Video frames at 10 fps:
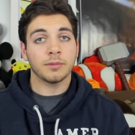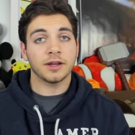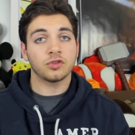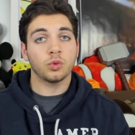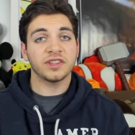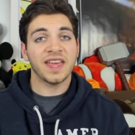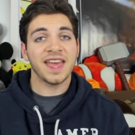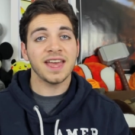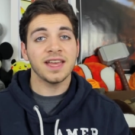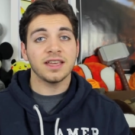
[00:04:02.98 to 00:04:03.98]
my
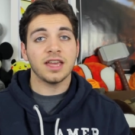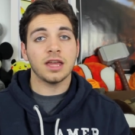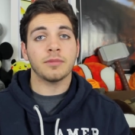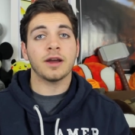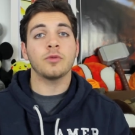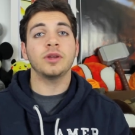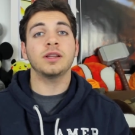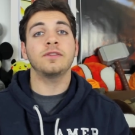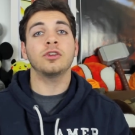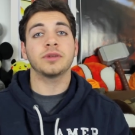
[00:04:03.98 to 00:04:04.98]
Twitter, and my We
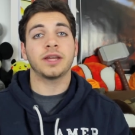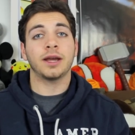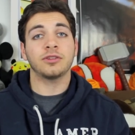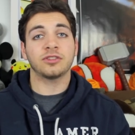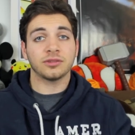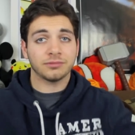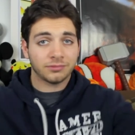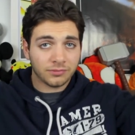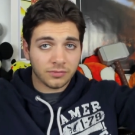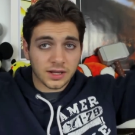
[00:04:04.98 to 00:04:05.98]
Live Film accounts
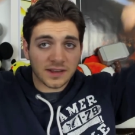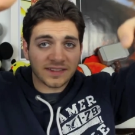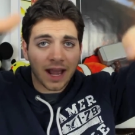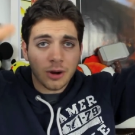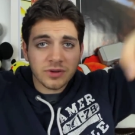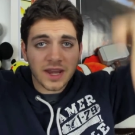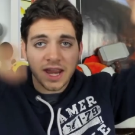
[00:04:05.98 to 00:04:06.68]
down